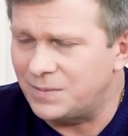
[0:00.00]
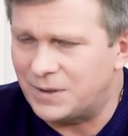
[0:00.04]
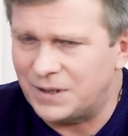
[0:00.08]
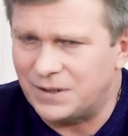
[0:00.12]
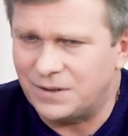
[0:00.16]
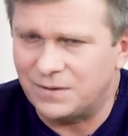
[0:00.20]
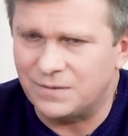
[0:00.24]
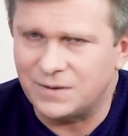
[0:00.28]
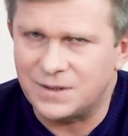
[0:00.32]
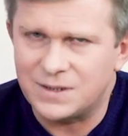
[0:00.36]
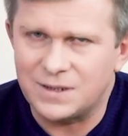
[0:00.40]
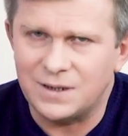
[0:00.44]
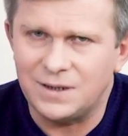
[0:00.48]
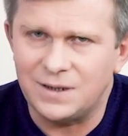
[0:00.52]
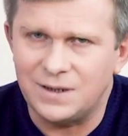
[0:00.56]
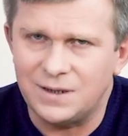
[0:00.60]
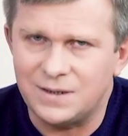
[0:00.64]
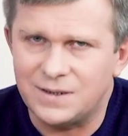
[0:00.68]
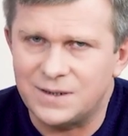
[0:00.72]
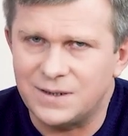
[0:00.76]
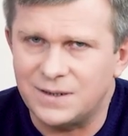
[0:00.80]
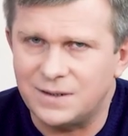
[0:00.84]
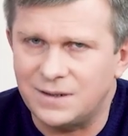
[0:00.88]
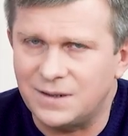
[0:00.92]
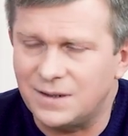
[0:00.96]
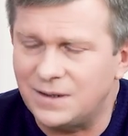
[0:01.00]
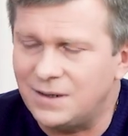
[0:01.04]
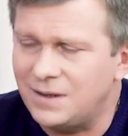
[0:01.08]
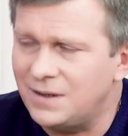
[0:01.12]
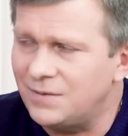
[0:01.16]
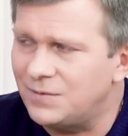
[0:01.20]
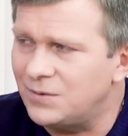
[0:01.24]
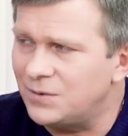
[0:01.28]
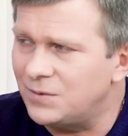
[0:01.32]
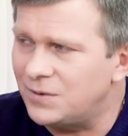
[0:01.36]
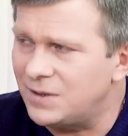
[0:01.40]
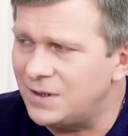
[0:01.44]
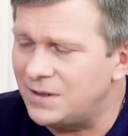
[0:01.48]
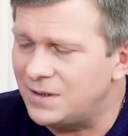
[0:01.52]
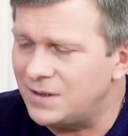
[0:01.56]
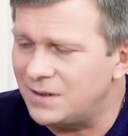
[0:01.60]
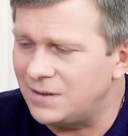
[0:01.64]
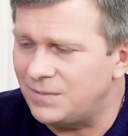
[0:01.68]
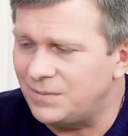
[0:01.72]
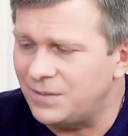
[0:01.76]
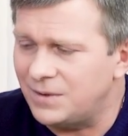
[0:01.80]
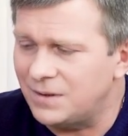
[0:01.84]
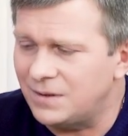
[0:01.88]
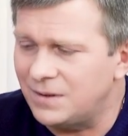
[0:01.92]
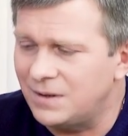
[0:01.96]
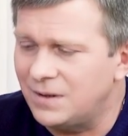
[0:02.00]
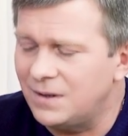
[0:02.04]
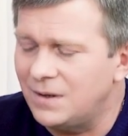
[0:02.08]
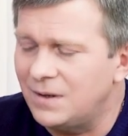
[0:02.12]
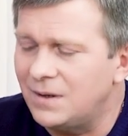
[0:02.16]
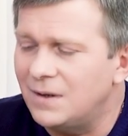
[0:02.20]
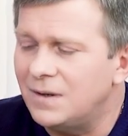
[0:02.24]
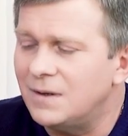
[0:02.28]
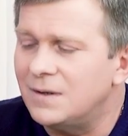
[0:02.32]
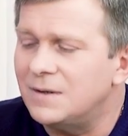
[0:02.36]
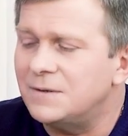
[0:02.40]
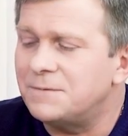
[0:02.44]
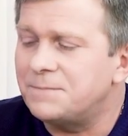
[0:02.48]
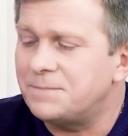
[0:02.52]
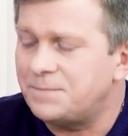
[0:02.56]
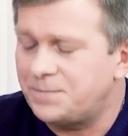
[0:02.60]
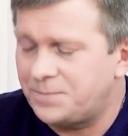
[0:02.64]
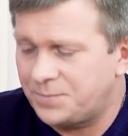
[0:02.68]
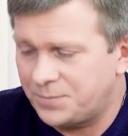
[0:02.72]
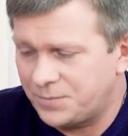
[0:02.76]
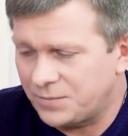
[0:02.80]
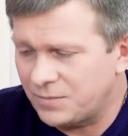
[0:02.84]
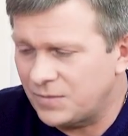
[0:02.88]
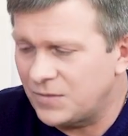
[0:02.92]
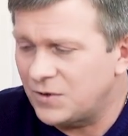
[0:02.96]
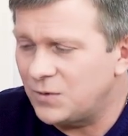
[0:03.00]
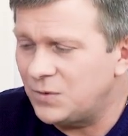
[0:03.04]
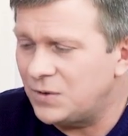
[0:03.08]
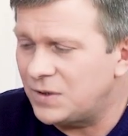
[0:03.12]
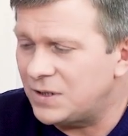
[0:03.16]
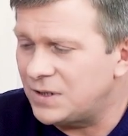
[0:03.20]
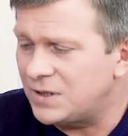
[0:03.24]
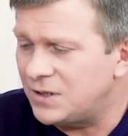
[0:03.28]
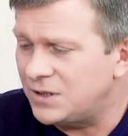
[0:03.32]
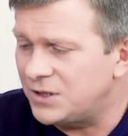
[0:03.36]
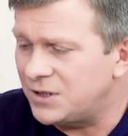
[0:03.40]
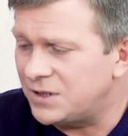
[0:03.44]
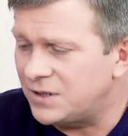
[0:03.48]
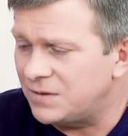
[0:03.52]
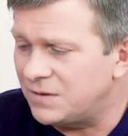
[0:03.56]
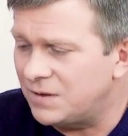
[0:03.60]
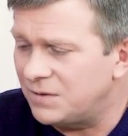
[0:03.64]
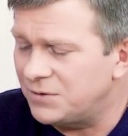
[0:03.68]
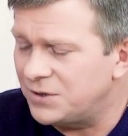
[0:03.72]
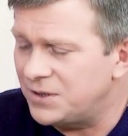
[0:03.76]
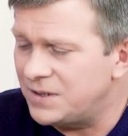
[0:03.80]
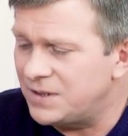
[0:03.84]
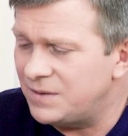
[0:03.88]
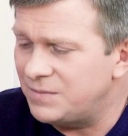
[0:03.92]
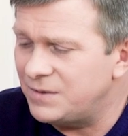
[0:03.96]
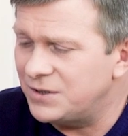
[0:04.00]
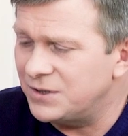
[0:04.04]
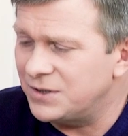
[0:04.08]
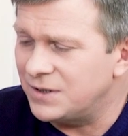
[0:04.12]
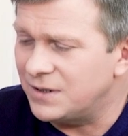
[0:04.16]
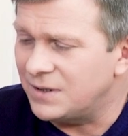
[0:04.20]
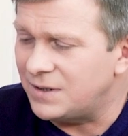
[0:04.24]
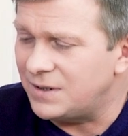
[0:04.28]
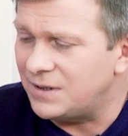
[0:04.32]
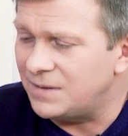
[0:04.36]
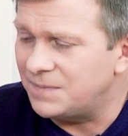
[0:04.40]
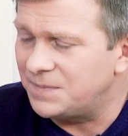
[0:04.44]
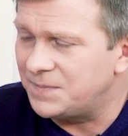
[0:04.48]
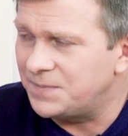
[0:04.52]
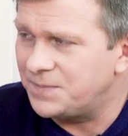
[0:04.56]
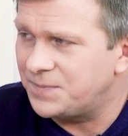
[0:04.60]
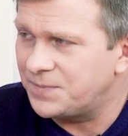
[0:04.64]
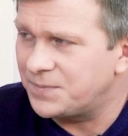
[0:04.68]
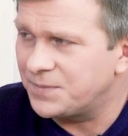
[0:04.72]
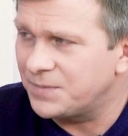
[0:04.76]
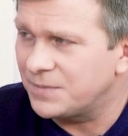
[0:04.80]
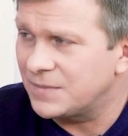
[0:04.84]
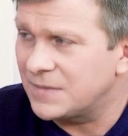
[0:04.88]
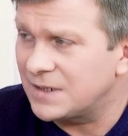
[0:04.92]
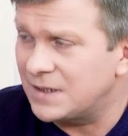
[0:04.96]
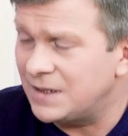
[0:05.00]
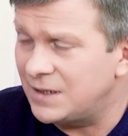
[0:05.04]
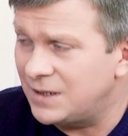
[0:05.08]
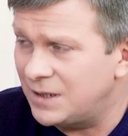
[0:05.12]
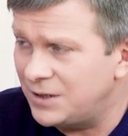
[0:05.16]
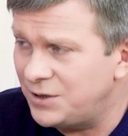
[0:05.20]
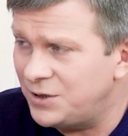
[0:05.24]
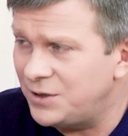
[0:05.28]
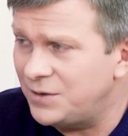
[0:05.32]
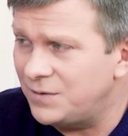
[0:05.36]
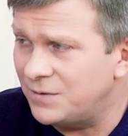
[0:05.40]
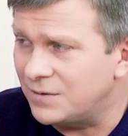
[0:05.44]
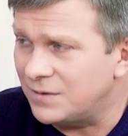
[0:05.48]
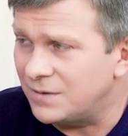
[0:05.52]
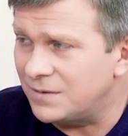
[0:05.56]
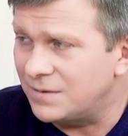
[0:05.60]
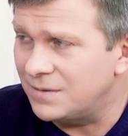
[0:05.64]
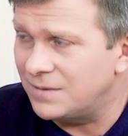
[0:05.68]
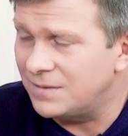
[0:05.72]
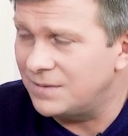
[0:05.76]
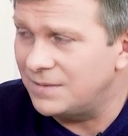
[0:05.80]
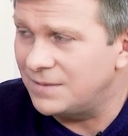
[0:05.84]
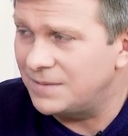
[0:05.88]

to resist Satan within oneself. So they ran away frustrated. But for what